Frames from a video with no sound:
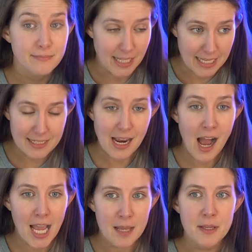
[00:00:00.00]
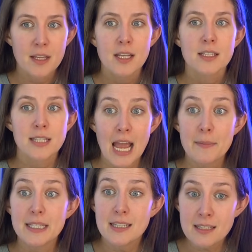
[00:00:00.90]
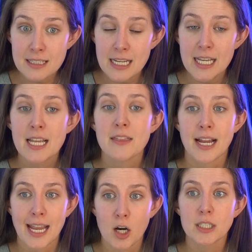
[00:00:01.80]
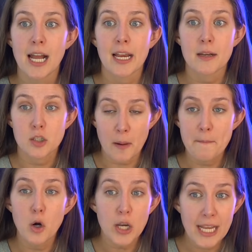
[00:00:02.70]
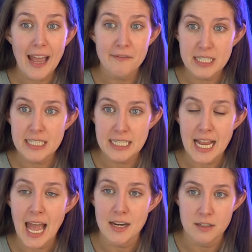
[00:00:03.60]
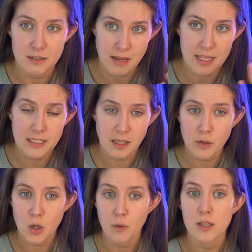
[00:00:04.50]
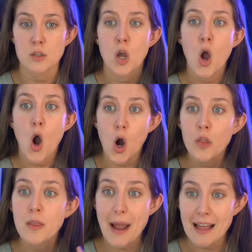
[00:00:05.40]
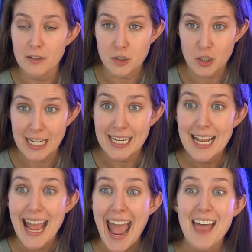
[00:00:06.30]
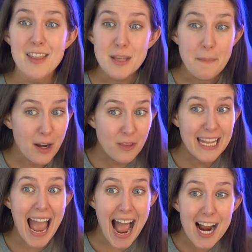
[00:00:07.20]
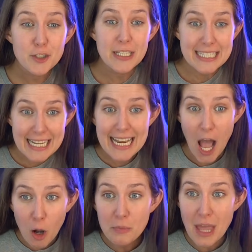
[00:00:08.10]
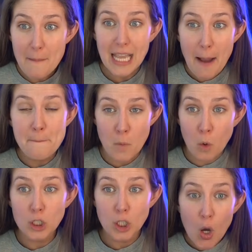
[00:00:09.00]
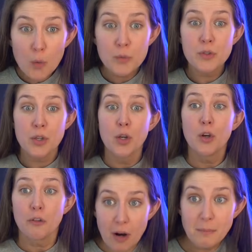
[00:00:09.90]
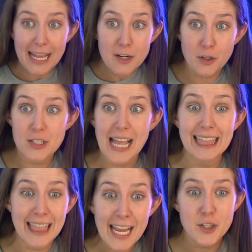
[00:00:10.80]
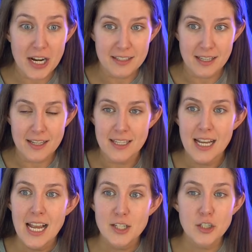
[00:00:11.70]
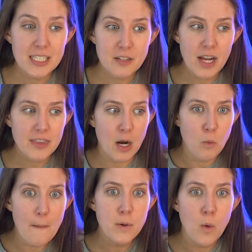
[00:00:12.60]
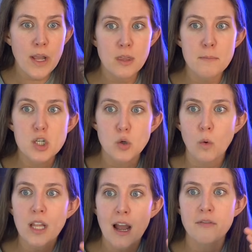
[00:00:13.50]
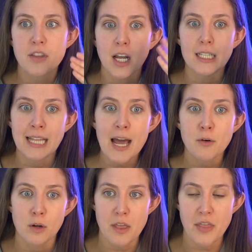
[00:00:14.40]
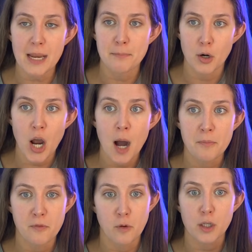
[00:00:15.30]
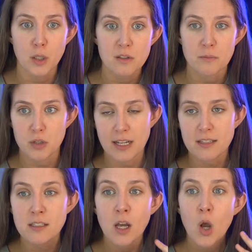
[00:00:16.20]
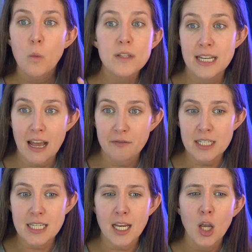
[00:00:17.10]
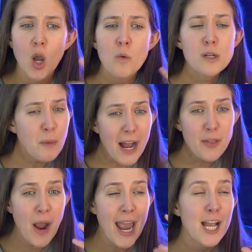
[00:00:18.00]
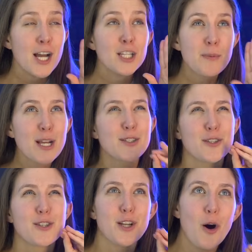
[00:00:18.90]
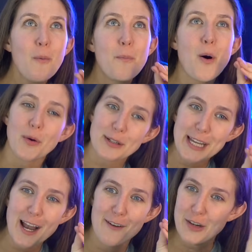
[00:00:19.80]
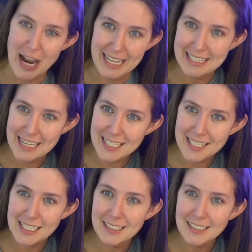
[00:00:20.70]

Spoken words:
in time, Sam insisted that Caroline start putting FTT and these other tokens on the balance sheet. And this apparently actually did help them get more loans from lenders like Genesis. She testified that at one point, the majority of the collateral that they had put up for their loans from Genesis was in FTT, which, by the way, speaks so poorly of Genesis,